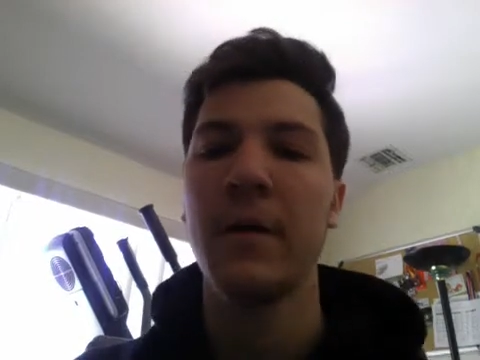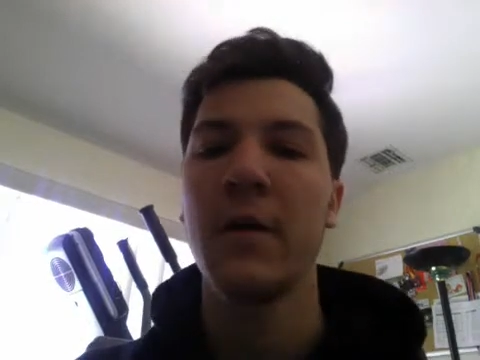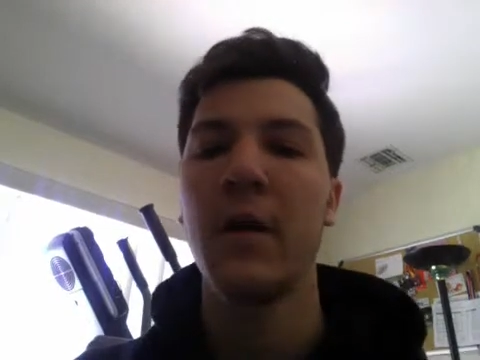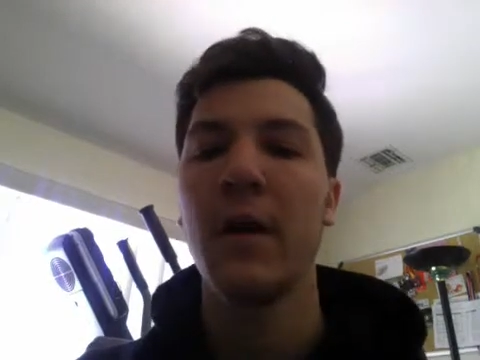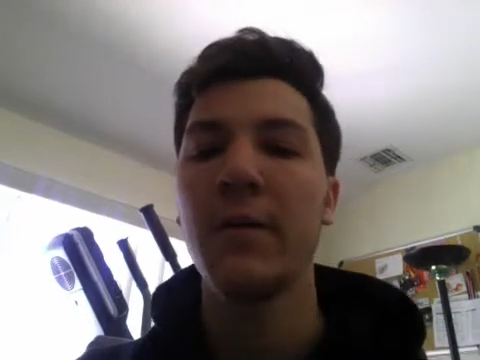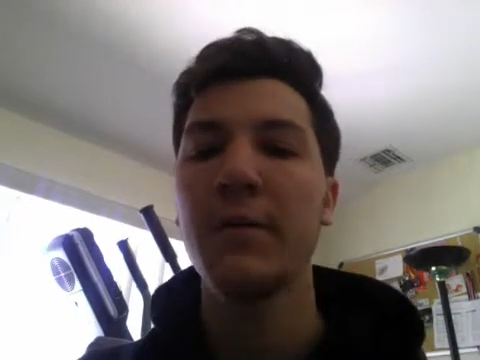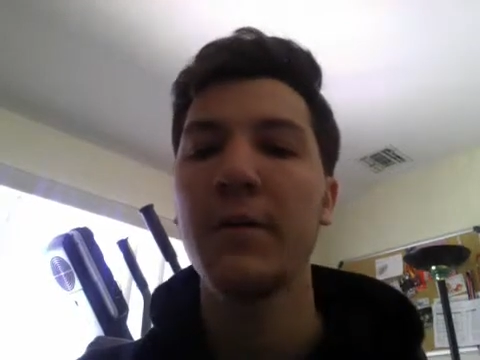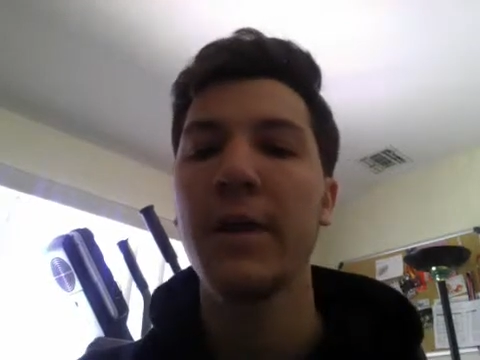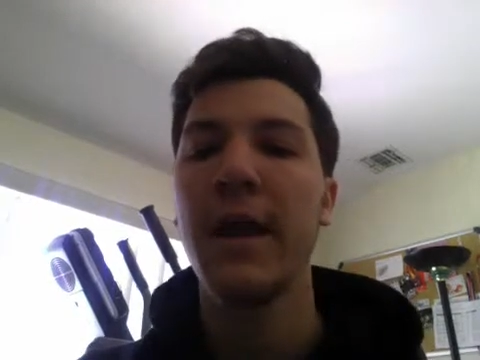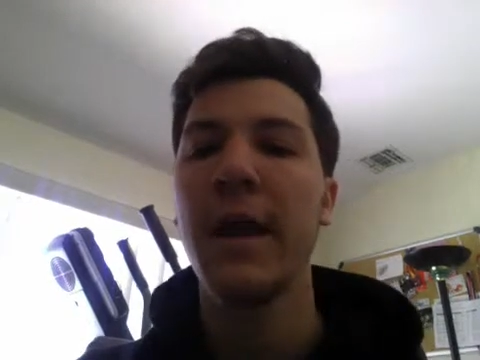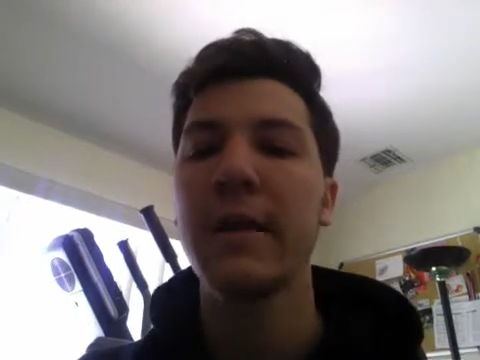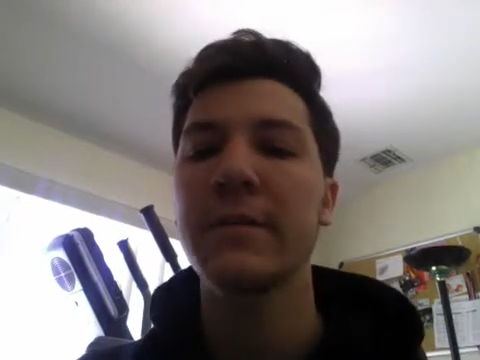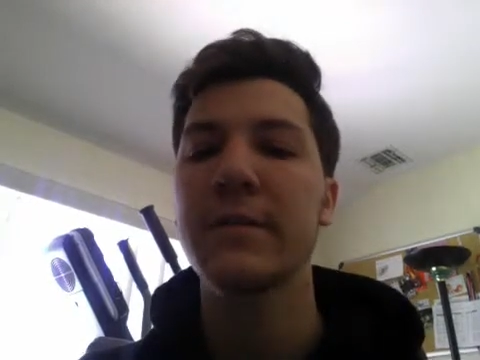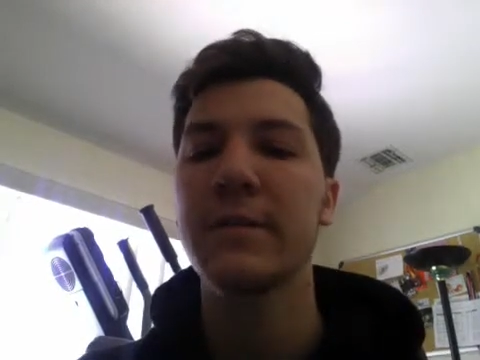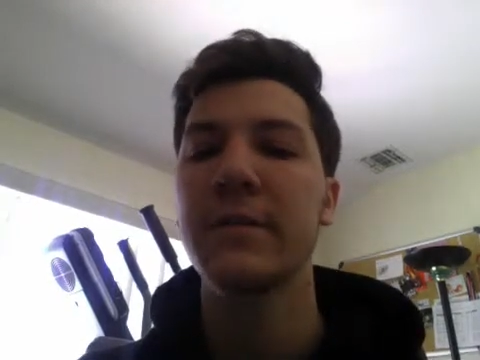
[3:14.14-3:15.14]
Under
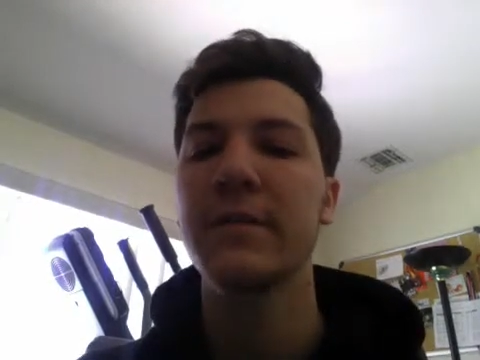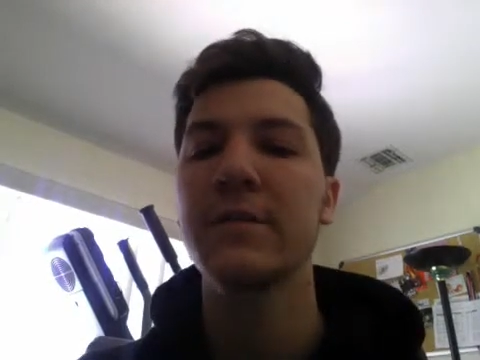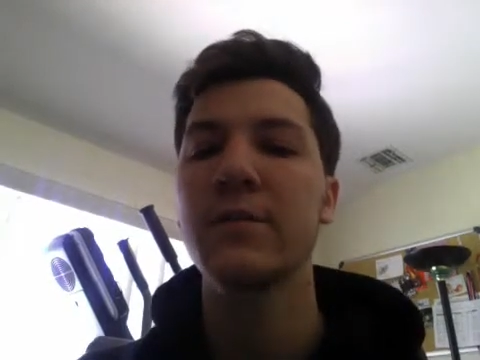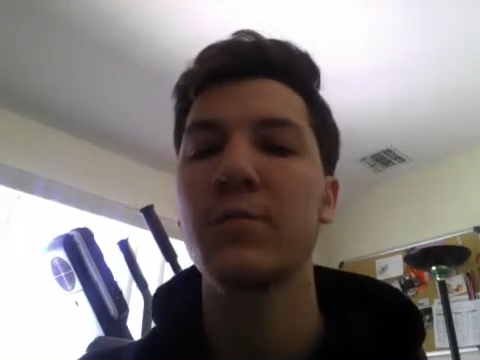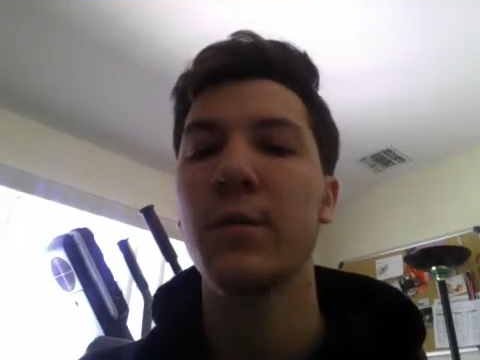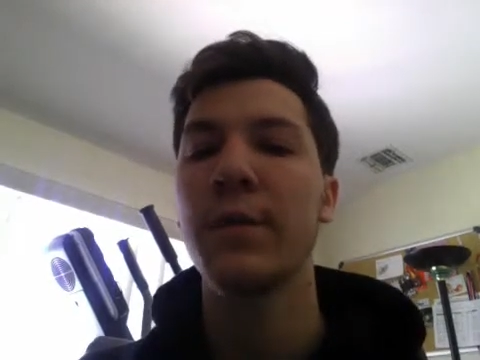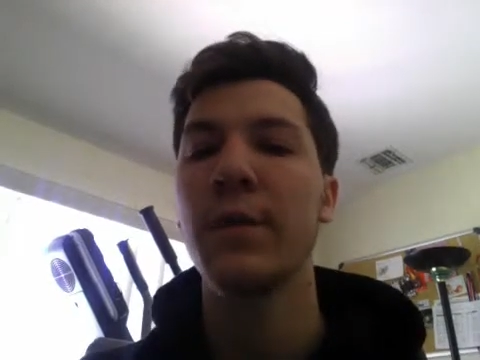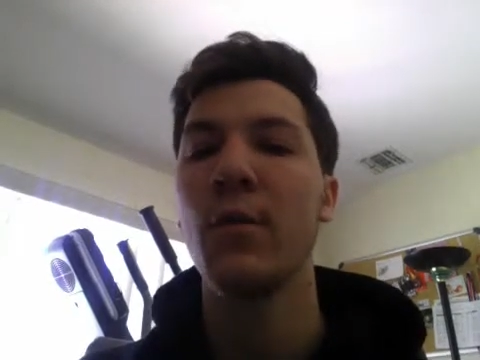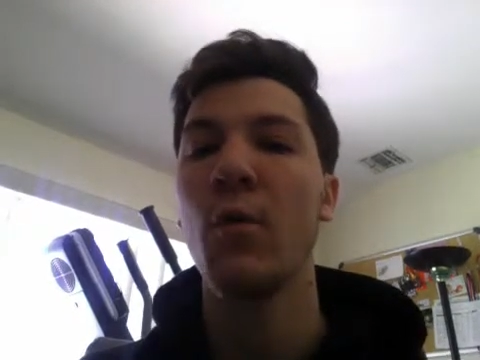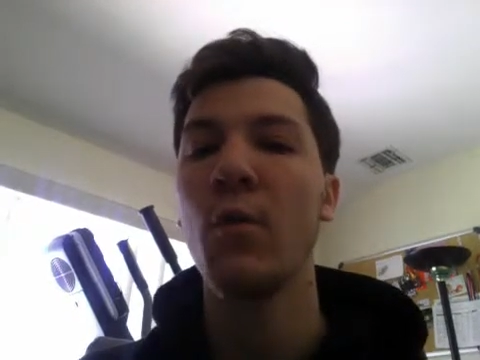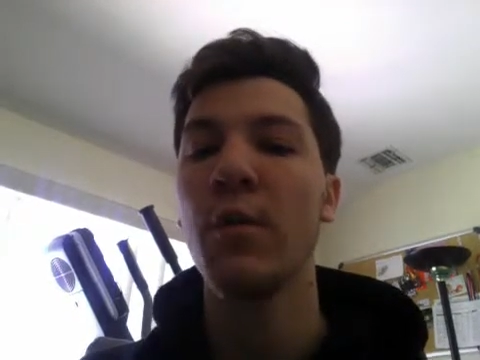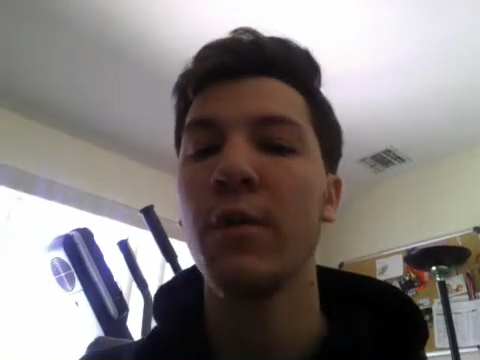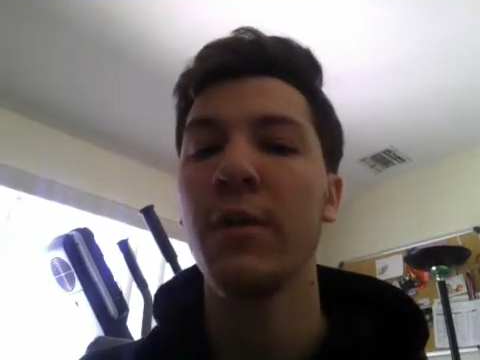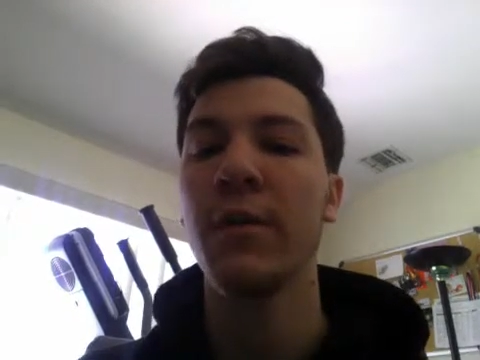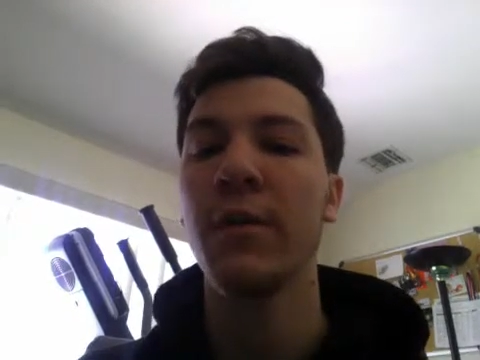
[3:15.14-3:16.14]
GAS, this is when the
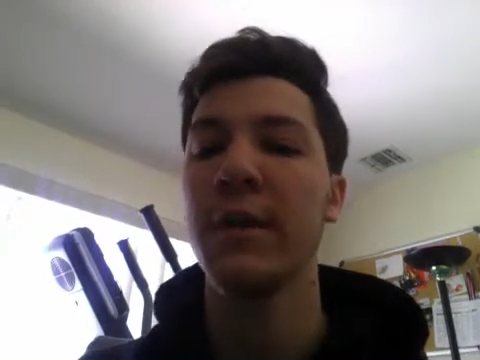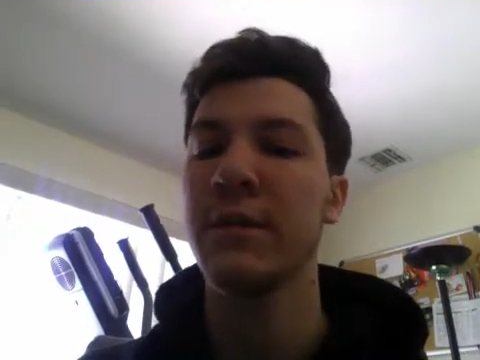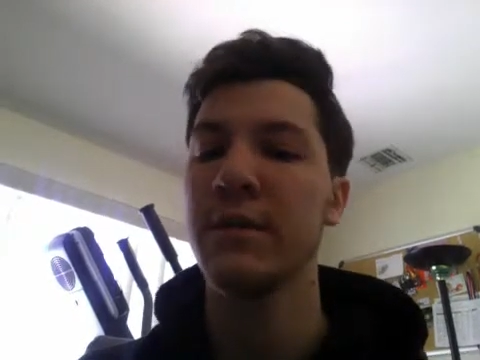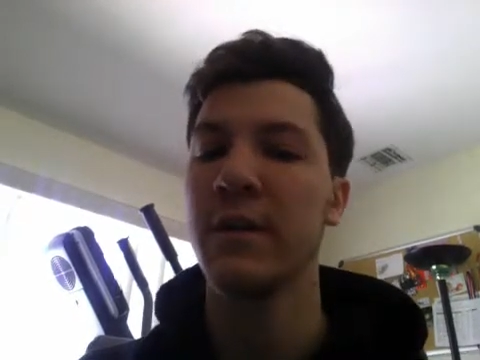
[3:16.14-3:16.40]
auditor is